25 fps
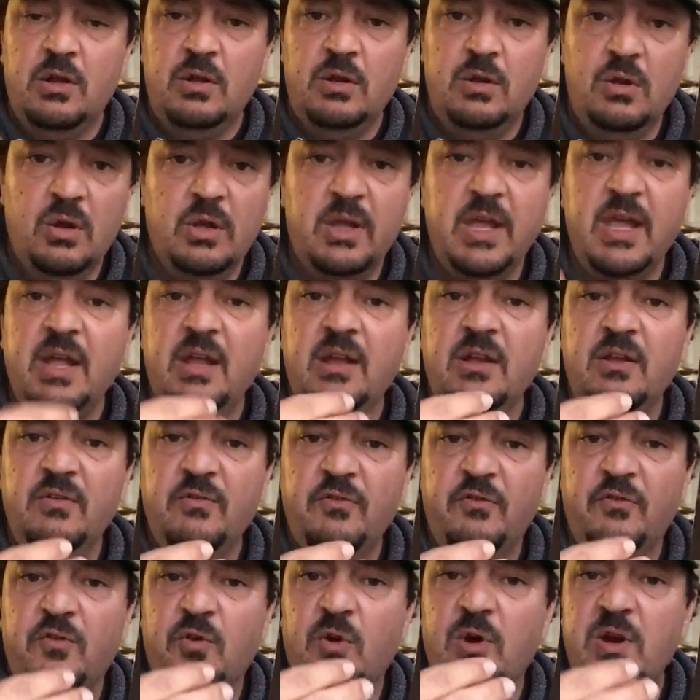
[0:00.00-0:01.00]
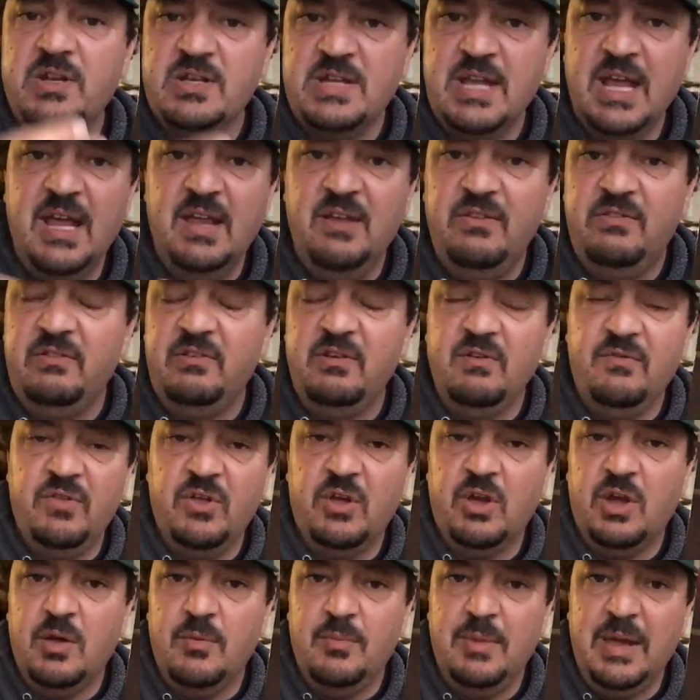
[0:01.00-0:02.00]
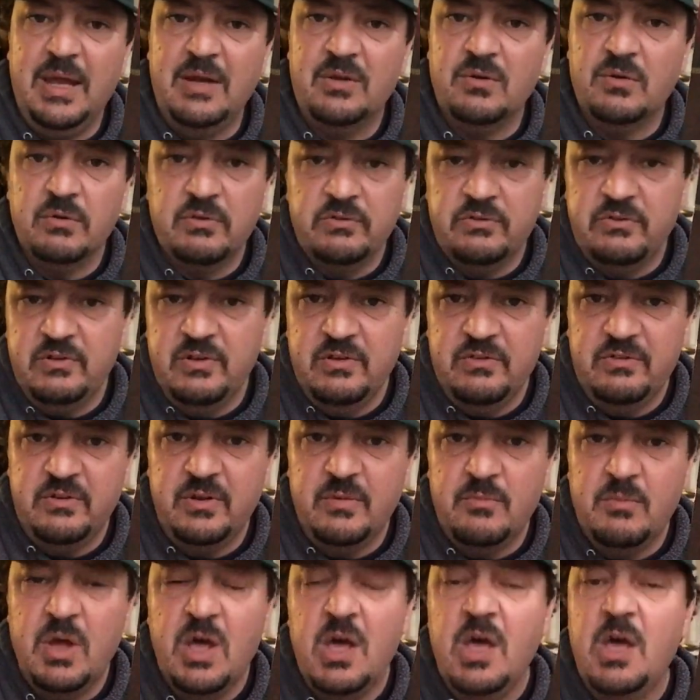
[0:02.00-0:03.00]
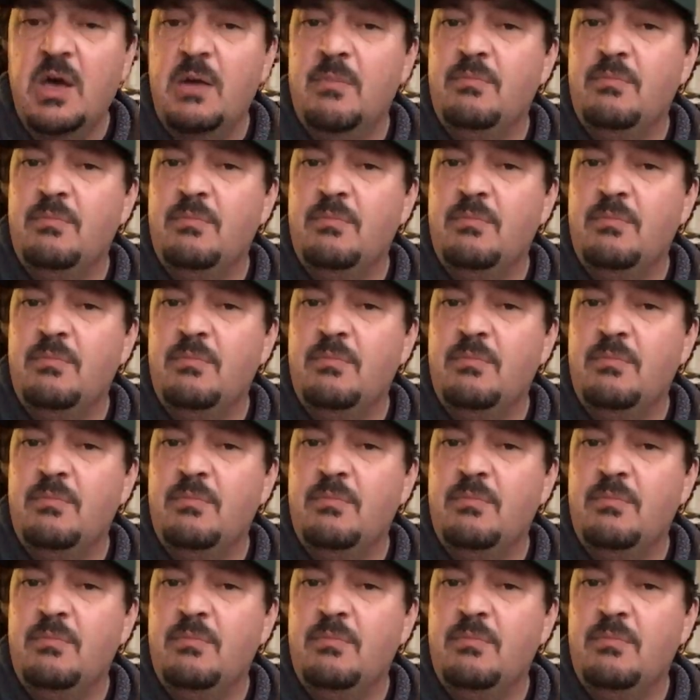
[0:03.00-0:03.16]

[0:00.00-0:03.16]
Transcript: looking for a taste of the commander system